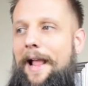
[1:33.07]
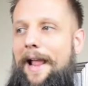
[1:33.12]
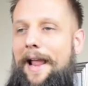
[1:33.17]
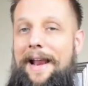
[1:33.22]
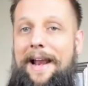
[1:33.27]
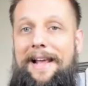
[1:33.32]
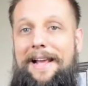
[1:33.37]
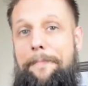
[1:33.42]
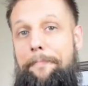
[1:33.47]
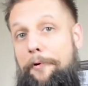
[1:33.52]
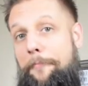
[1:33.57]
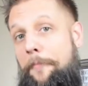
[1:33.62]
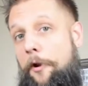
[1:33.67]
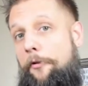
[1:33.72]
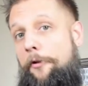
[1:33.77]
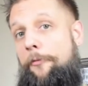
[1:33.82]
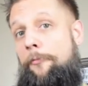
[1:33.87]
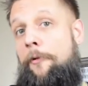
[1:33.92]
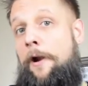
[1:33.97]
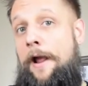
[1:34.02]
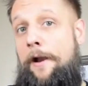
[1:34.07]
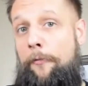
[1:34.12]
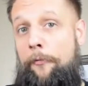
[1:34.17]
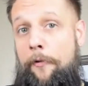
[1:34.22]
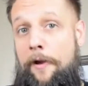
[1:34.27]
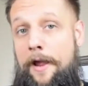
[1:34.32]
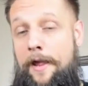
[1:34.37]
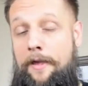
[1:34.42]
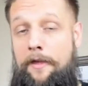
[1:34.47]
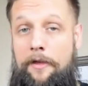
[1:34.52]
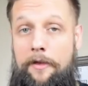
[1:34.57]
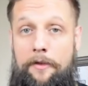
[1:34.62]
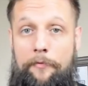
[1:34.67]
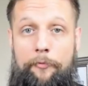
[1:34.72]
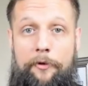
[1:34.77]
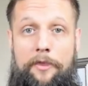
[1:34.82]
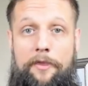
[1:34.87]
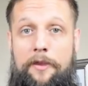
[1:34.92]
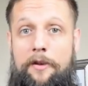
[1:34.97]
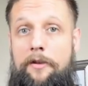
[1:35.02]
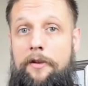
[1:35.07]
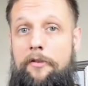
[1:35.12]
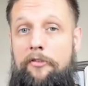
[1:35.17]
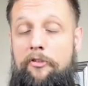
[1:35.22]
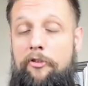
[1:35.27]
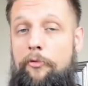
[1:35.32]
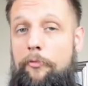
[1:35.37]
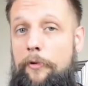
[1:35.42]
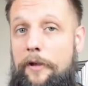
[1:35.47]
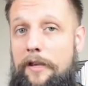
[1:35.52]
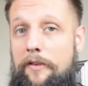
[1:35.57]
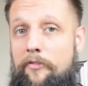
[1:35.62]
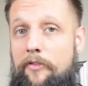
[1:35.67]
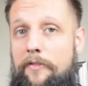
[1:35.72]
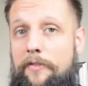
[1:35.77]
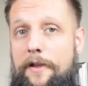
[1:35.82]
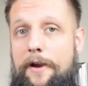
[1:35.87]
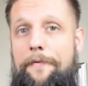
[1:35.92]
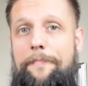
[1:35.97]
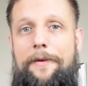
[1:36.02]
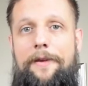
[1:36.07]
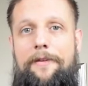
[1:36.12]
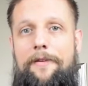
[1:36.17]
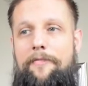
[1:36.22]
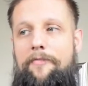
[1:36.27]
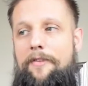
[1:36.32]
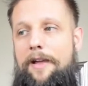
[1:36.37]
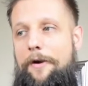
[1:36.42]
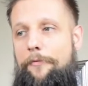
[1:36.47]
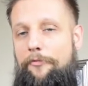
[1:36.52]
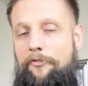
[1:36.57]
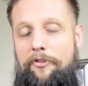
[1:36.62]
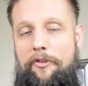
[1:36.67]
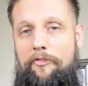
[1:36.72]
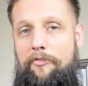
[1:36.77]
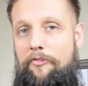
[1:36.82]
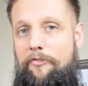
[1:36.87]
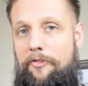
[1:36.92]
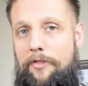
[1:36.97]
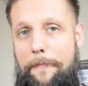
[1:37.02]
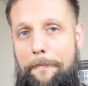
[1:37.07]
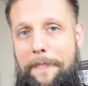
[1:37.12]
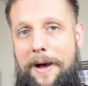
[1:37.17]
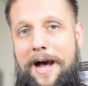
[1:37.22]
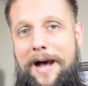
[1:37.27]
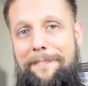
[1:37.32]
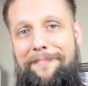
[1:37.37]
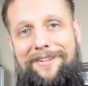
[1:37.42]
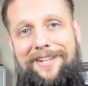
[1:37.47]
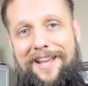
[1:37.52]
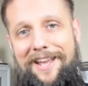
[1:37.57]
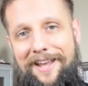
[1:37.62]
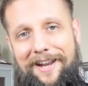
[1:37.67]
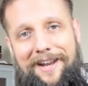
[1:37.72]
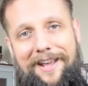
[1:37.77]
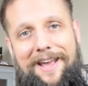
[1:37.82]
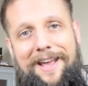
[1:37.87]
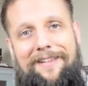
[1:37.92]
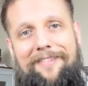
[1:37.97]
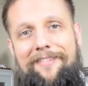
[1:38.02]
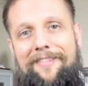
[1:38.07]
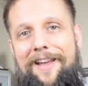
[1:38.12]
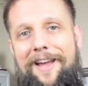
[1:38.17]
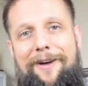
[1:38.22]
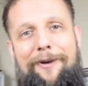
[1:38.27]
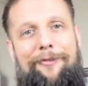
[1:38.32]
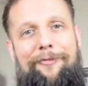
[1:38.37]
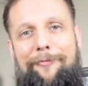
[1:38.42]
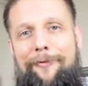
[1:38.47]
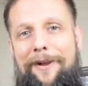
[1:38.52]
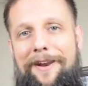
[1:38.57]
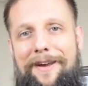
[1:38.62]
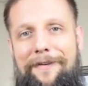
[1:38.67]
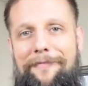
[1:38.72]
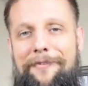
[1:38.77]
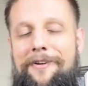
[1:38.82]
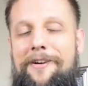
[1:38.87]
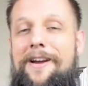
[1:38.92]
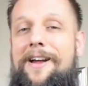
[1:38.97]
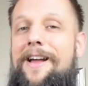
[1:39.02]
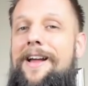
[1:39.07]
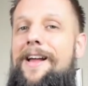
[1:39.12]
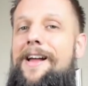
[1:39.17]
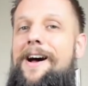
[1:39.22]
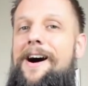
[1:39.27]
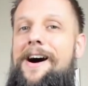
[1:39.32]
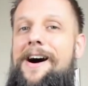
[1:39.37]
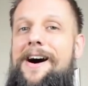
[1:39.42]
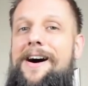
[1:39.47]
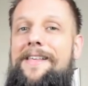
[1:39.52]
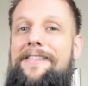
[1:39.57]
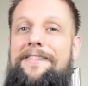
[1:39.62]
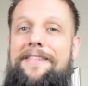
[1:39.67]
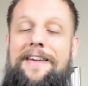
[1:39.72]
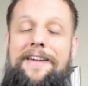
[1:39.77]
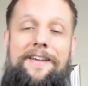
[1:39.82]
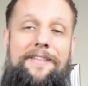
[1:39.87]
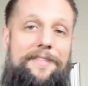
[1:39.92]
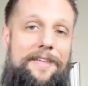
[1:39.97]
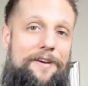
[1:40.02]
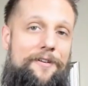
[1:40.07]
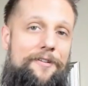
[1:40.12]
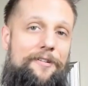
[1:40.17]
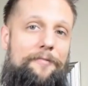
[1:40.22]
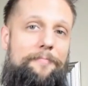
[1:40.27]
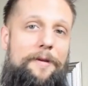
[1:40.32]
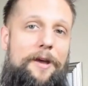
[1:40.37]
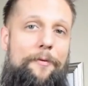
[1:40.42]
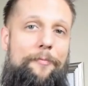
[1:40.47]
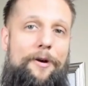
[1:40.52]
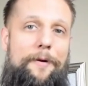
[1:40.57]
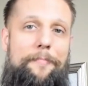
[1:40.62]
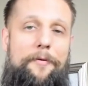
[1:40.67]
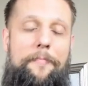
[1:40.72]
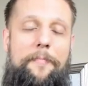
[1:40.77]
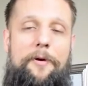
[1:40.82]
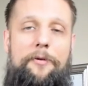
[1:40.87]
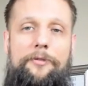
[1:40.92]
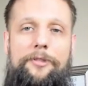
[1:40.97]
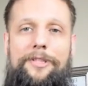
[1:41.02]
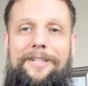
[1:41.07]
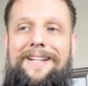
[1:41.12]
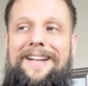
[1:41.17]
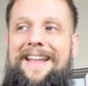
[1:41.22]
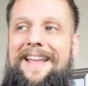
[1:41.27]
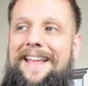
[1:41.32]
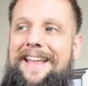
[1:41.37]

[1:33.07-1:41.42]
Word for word: And I got promoted right away within two weeks in there because I was just the bomb diggity at sales, whatever. Uh, they, they hooked me up with a promotion.